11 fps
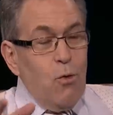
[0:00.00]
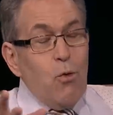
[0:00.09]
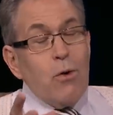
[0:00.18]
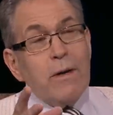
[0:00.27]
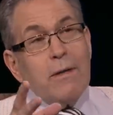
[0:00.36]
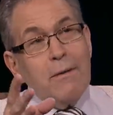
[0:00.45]

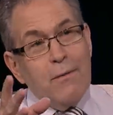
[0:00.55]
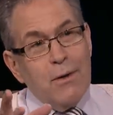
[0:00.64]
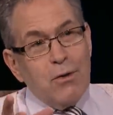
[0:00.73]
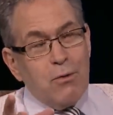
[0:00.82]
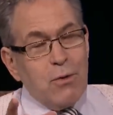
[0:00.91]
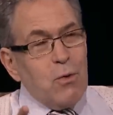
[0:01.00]
or
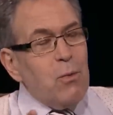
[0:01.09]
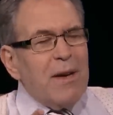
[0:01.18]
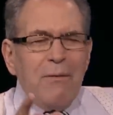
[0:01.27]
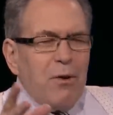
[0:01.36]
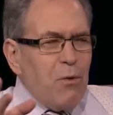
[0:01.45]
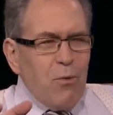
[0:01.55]
individuals or
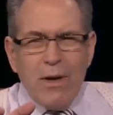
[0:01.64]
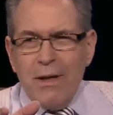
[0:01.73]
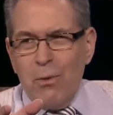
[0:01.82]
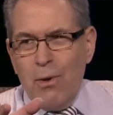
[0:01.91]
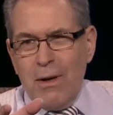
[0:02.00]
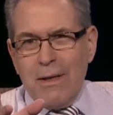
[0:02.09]
whatever you really
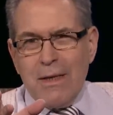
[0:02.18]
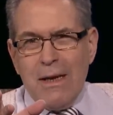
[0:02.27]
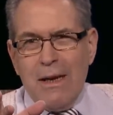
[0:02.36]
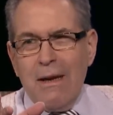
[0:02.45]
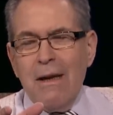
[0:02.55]
want to say.